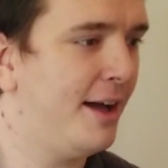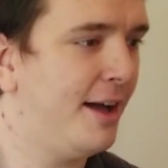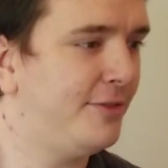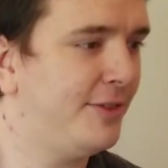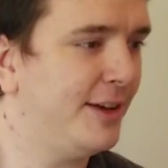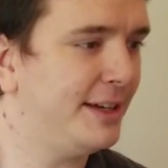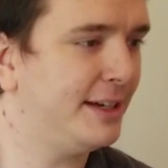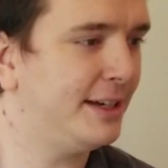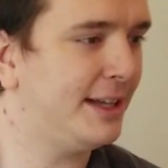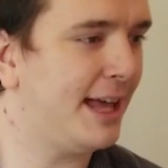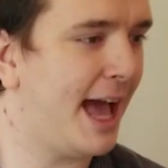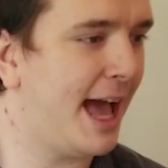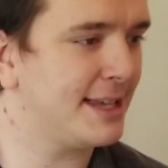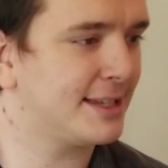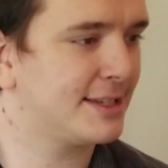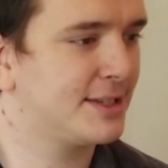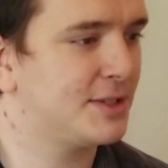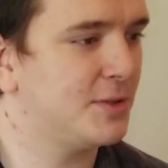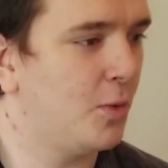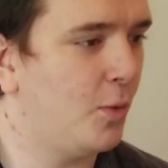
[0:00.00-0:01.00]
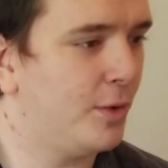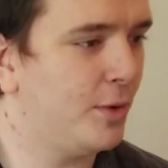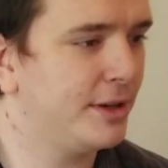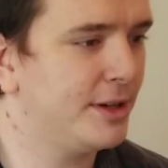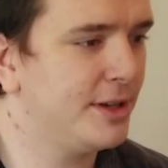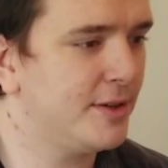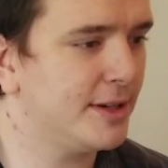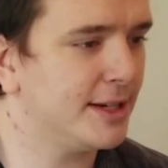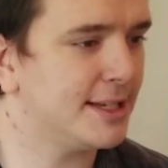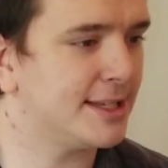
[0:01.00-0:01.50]
Faded asks, what
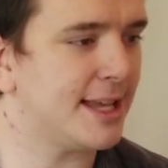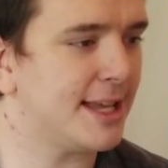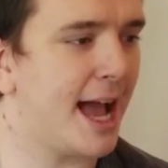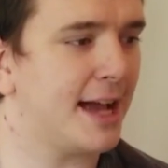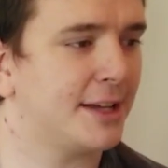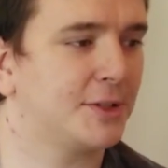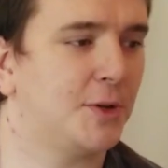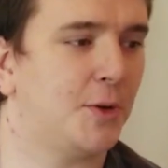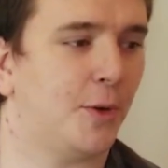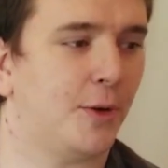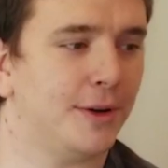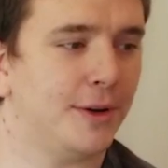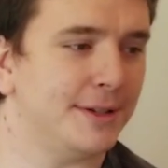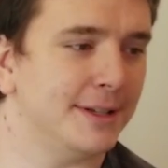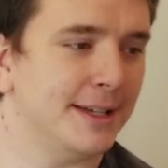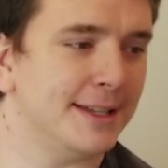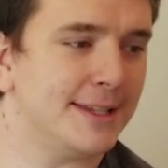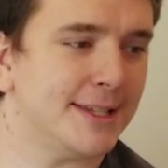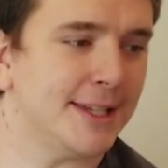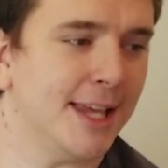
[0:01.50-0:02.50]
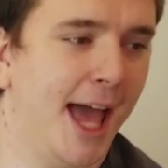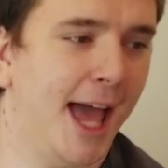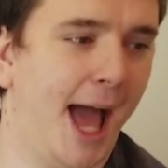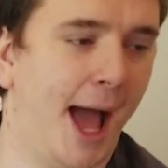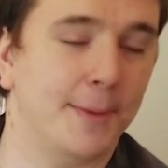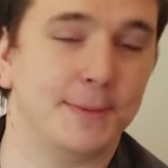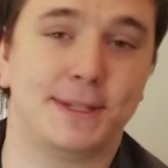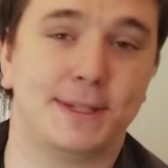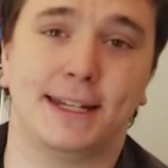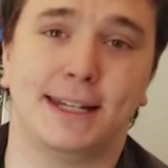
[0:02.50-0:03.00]
are your exact coordinates?
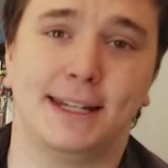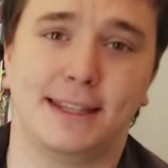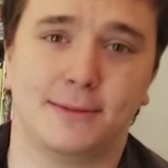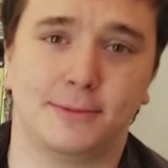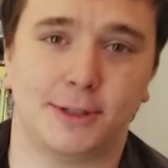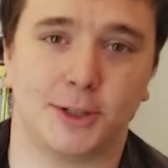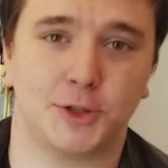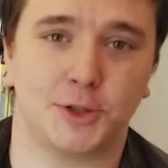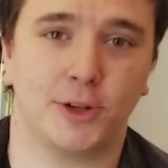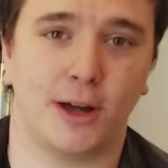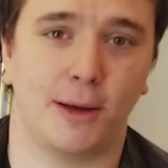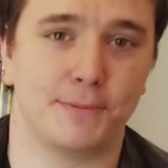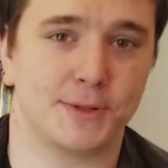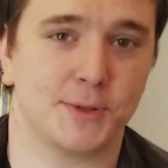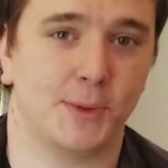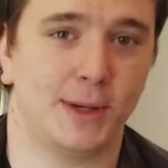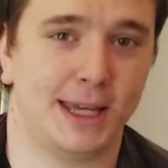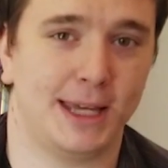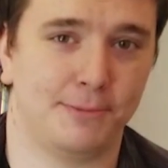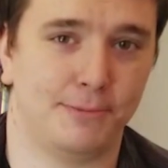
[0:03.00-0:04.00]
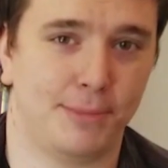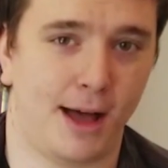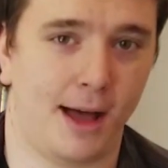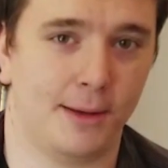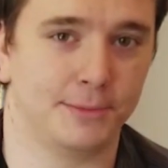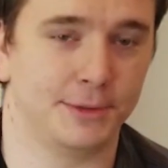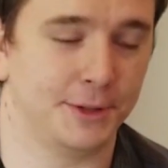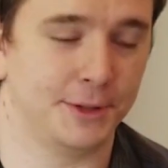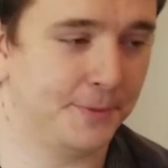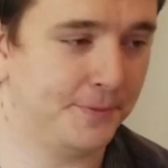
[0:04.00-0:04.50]
I'm sending them to Trump so he can
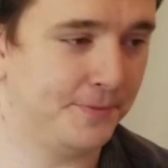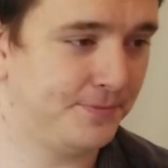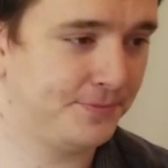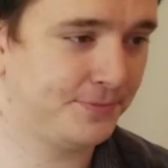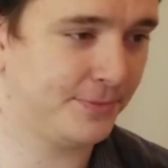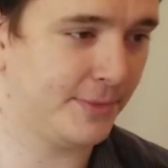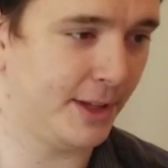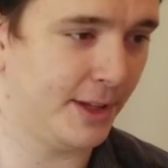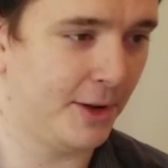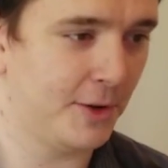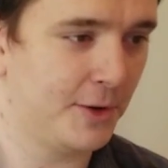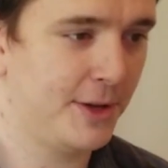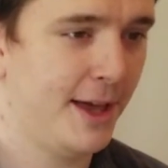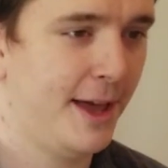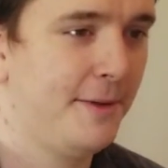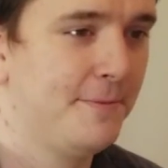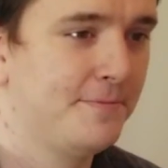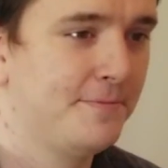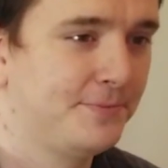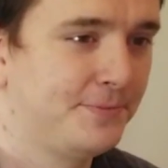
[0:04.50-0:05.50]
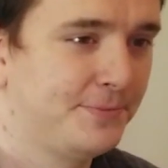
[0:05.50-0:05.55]
bomb you. Okay.